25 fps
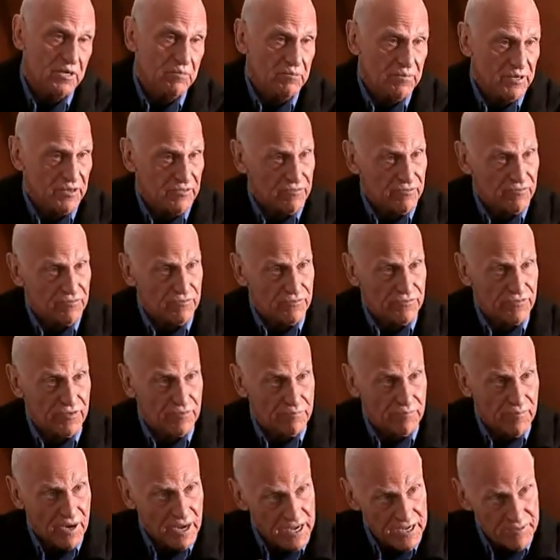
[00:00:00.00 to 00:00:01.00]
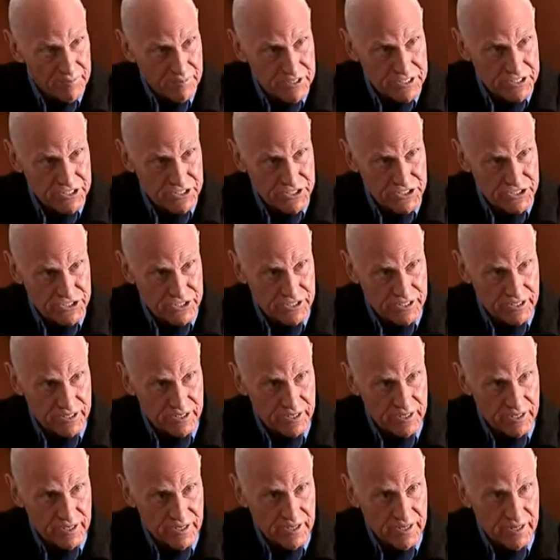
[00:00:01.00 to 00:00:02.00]
But from my
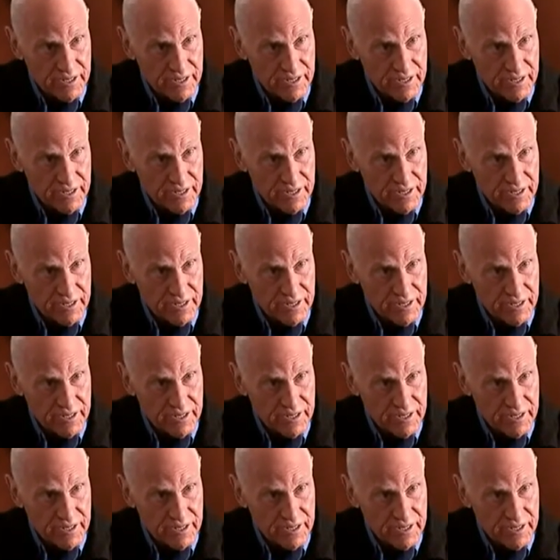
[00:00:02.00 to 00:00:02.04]
position,